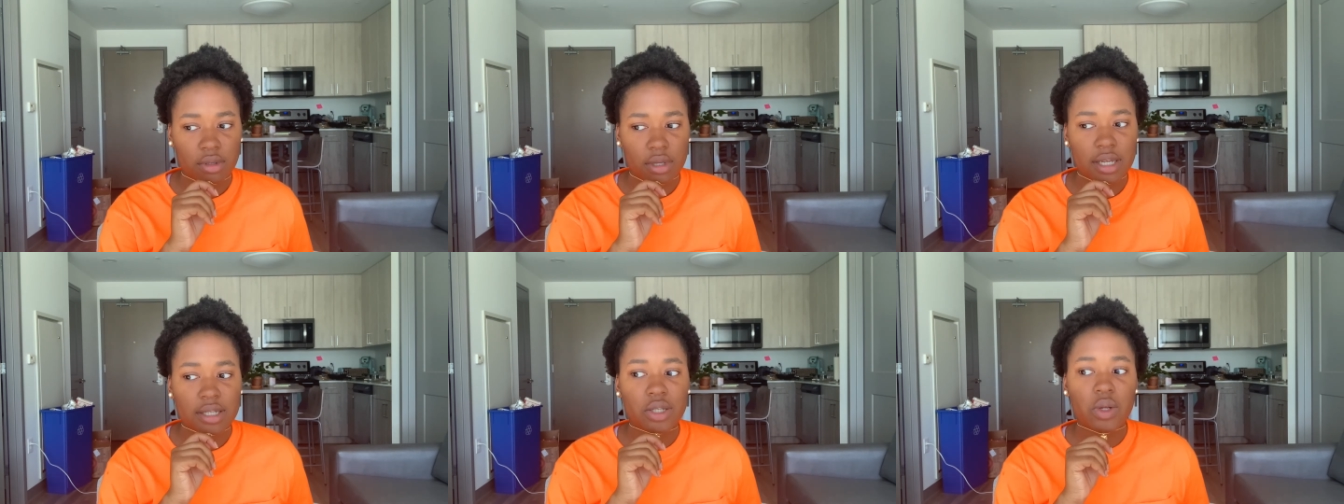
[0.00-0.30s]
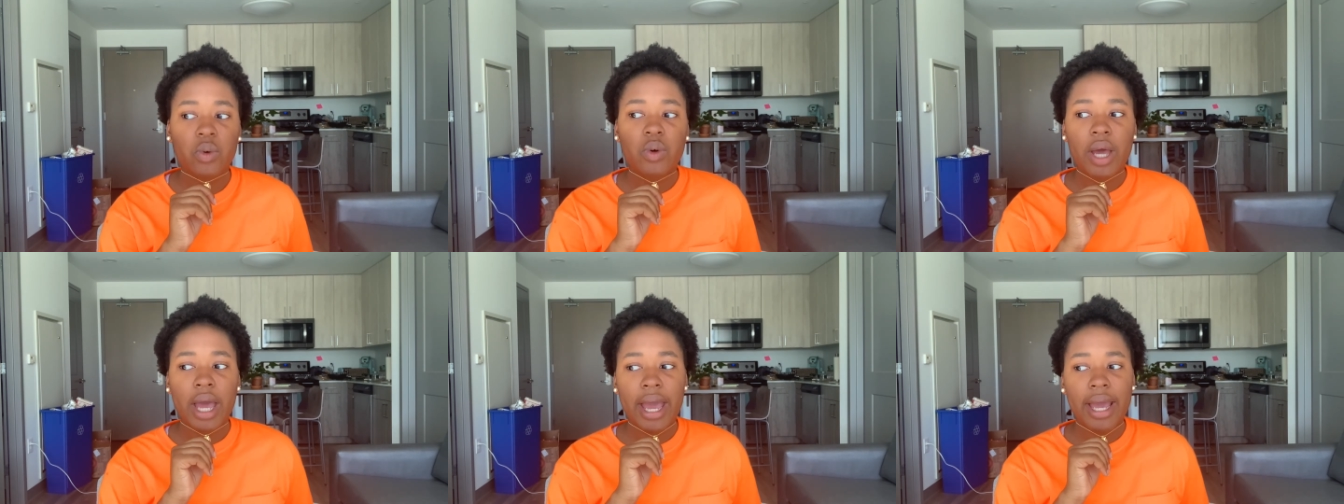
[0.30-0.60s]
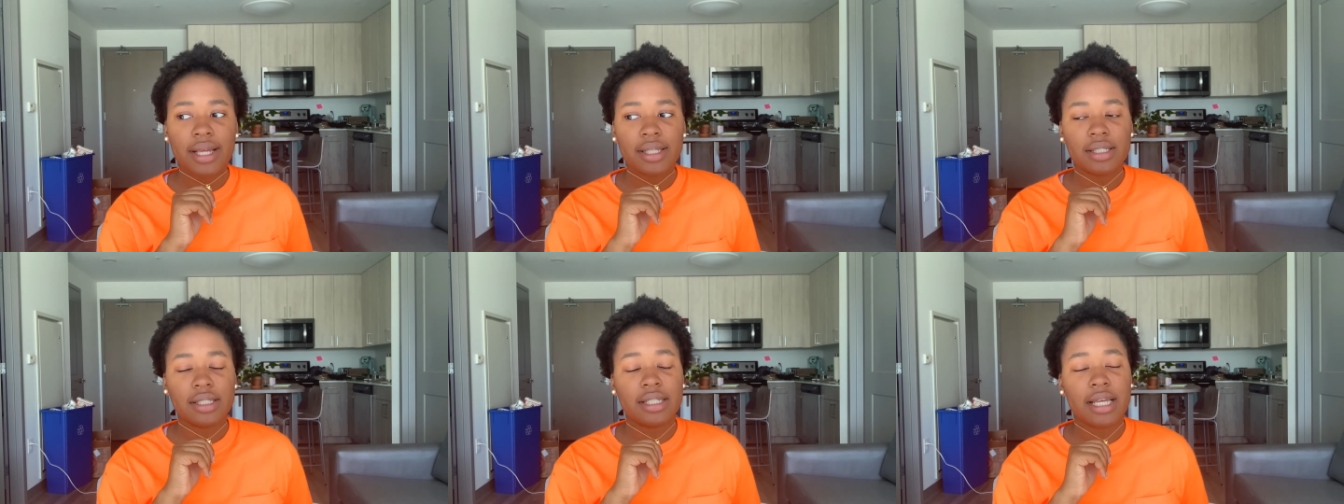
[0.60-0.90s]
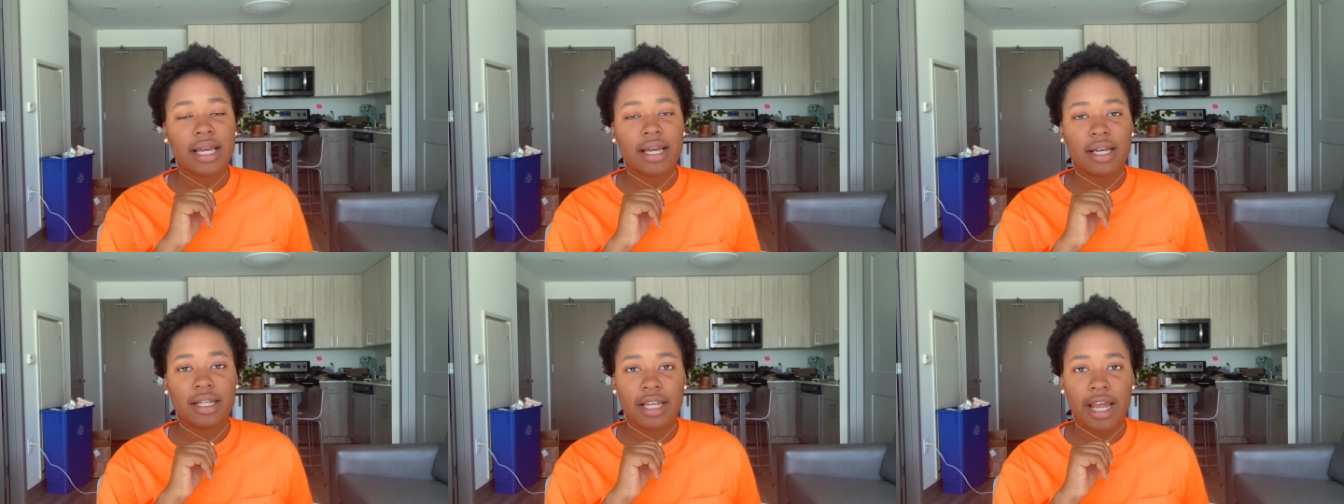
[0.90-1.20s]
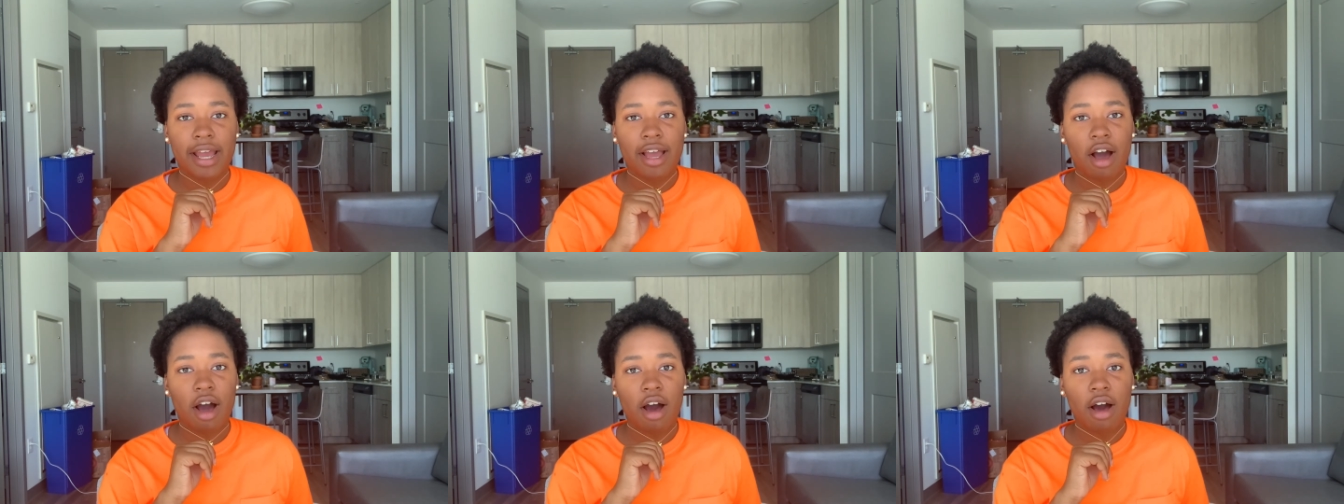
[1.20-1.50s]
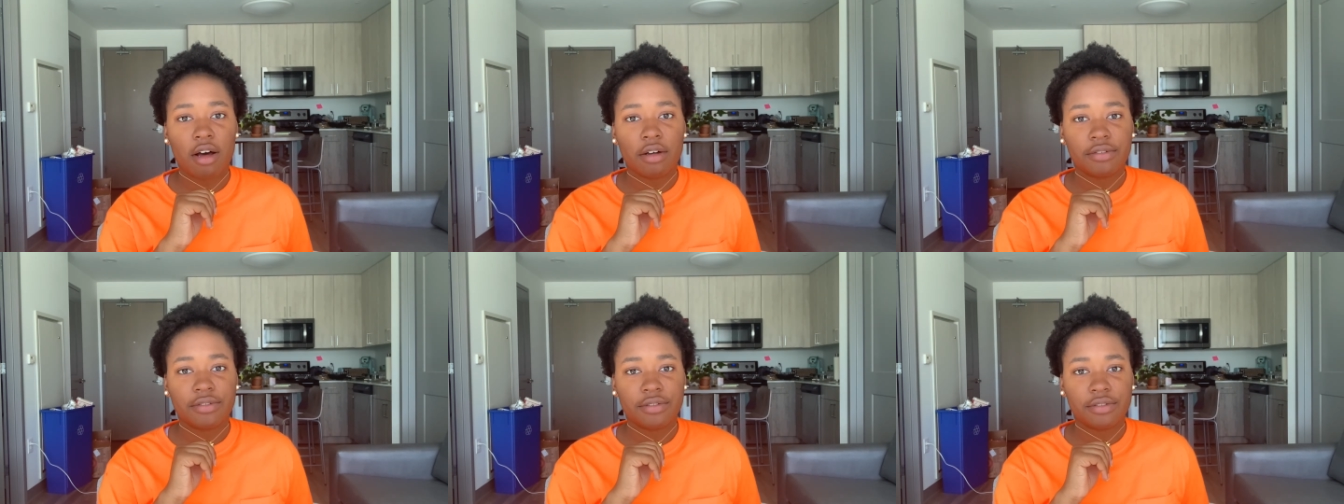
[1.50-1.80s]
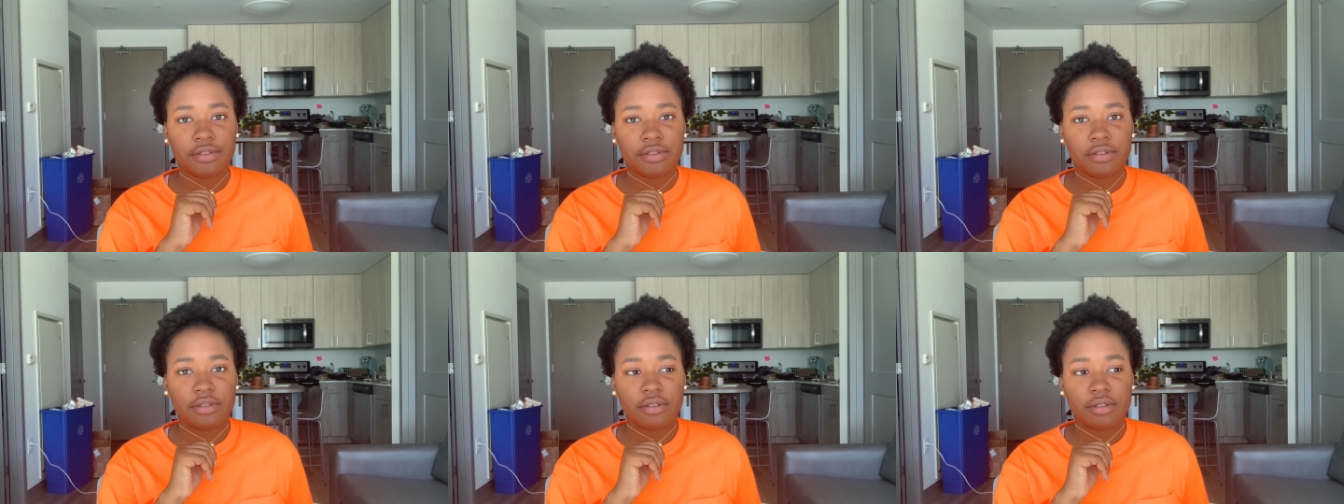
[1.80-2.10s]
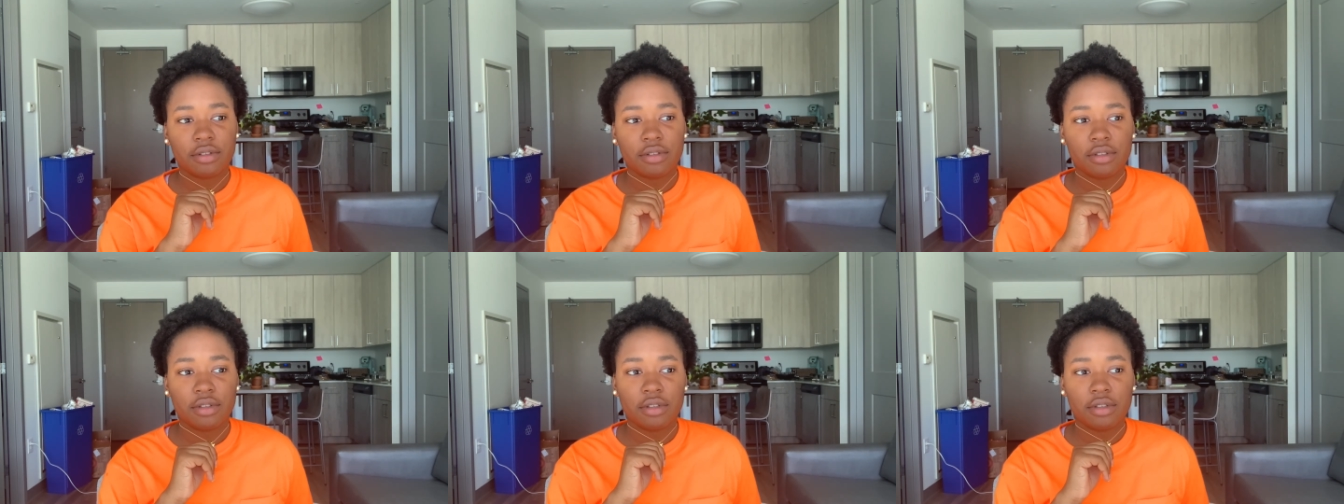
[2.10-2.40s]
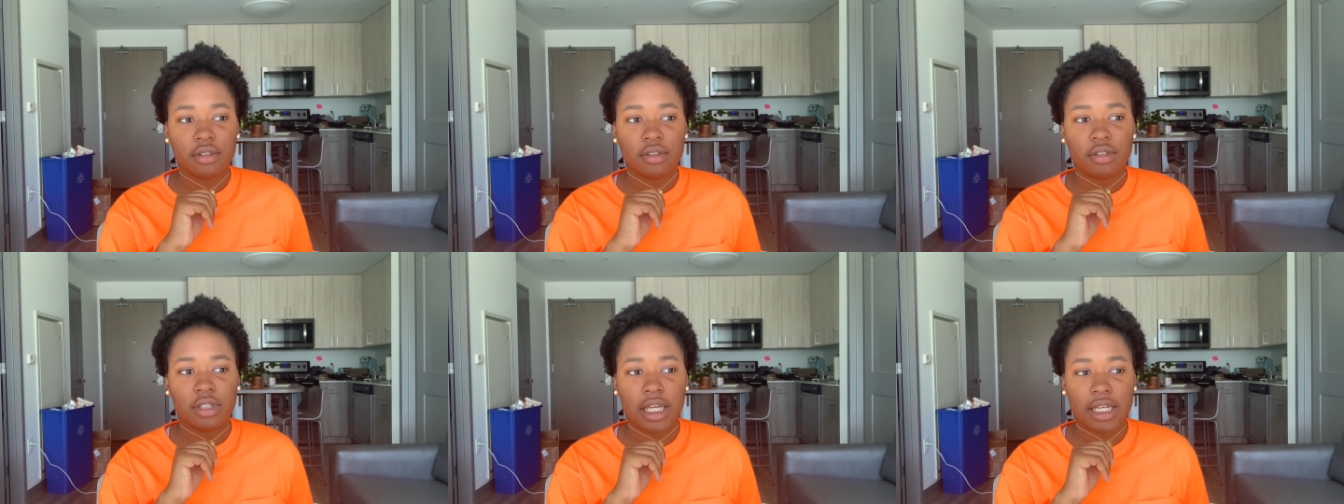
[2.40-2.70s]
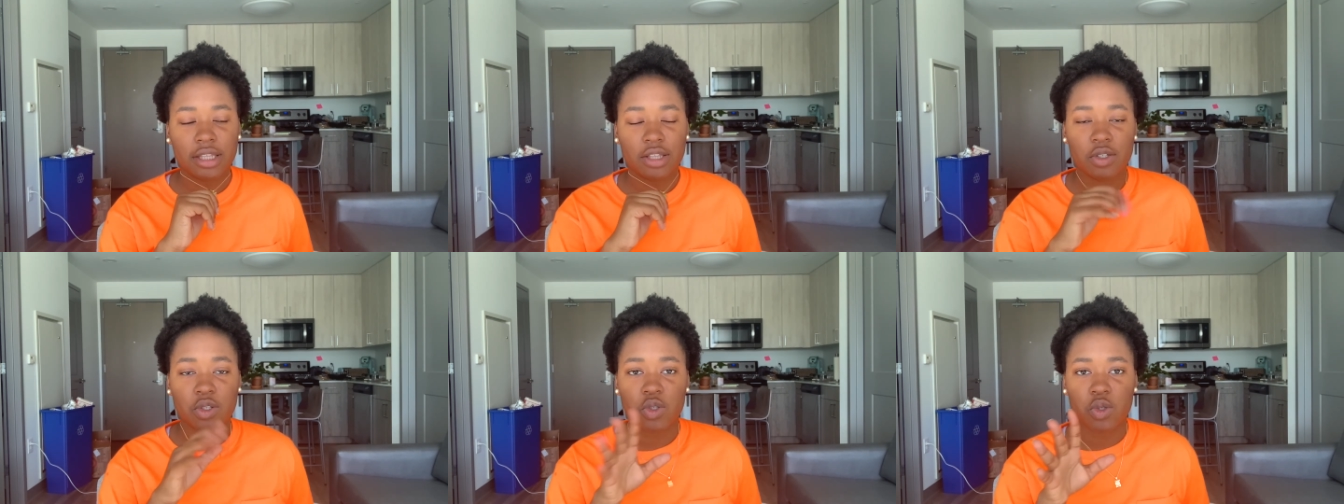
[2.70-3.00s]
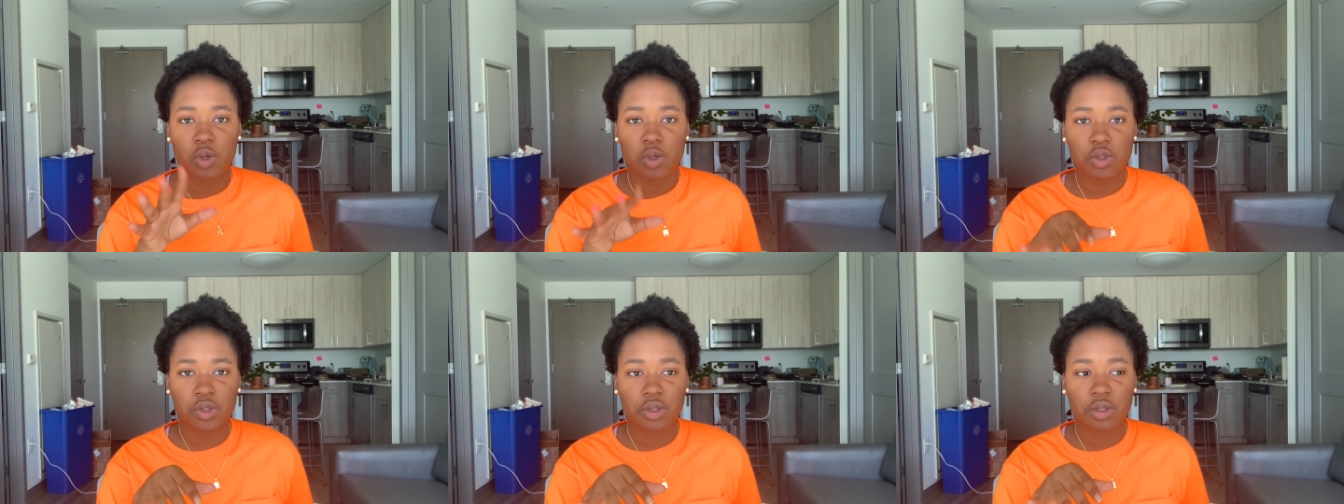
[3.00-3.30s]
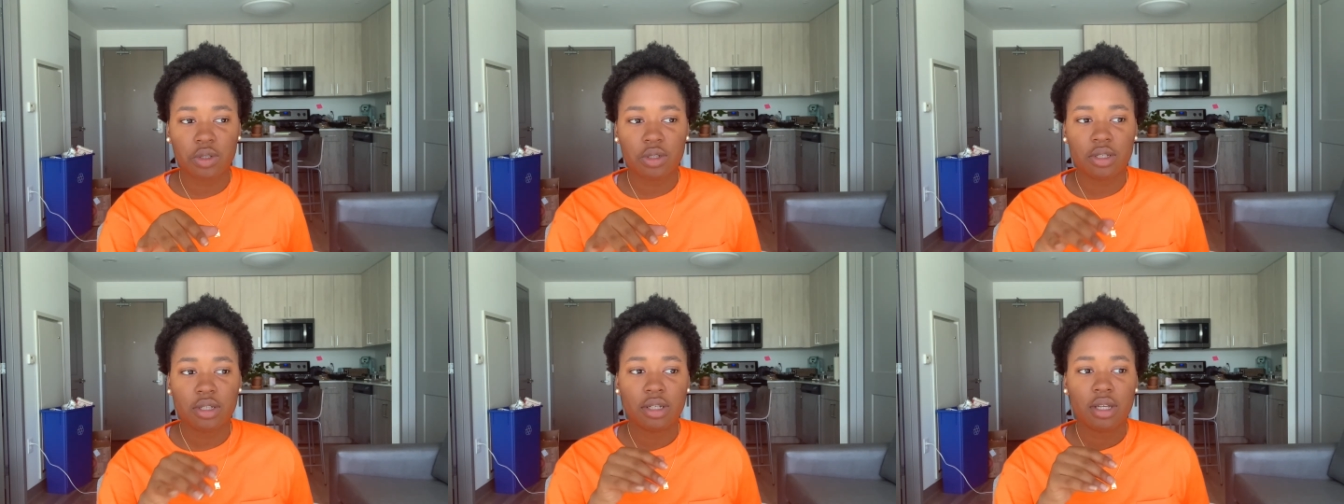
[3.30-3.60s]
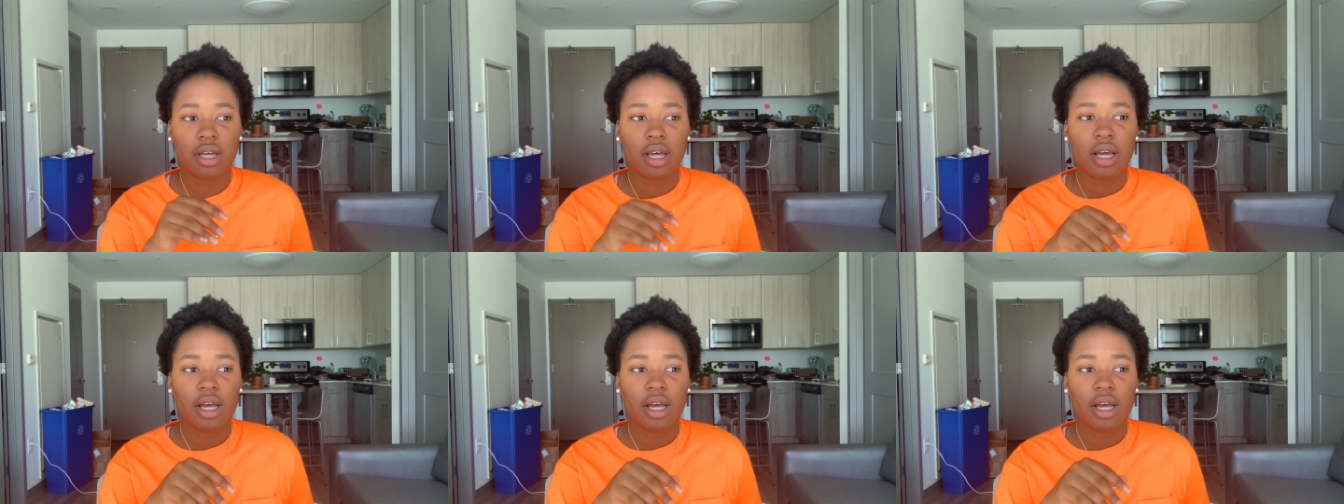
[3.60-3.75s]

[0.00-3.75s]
it's okay to take a day off, like the socials.